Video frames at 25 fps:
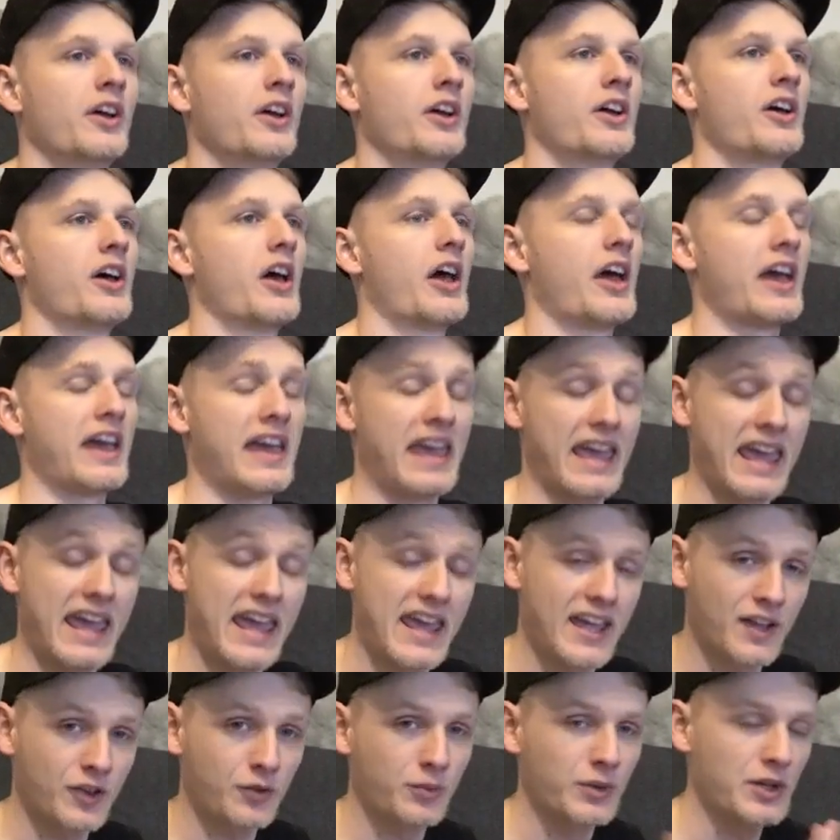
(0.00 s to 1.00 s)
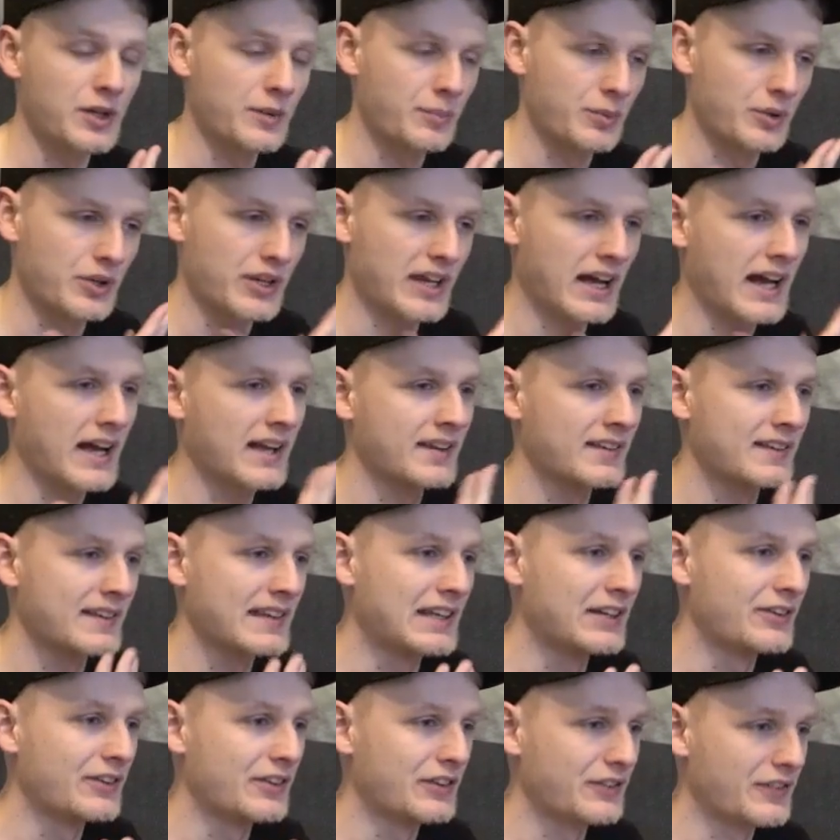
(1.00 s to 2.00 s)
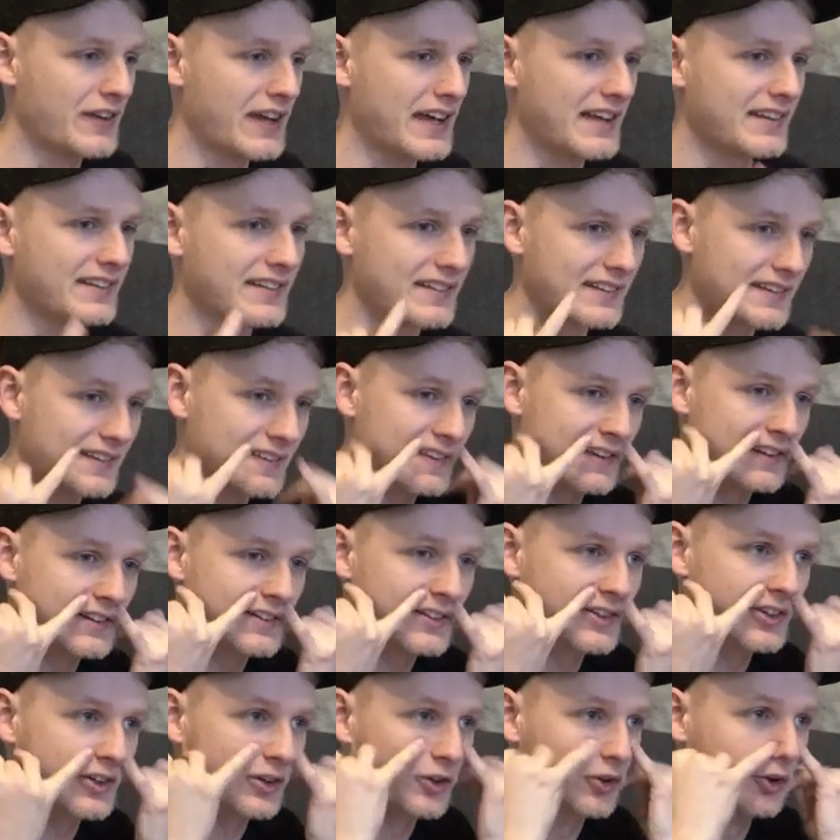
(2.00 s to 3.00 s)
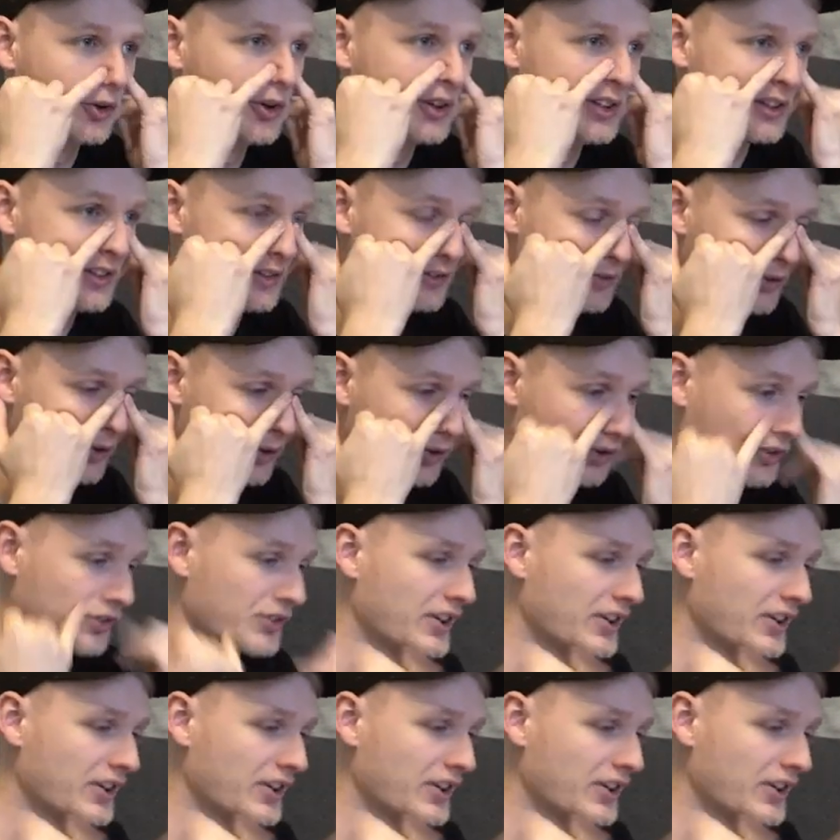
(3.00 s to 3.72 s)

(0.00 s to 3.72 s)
a hate when you put your hands near his face because he thinks you're going to go in his folds.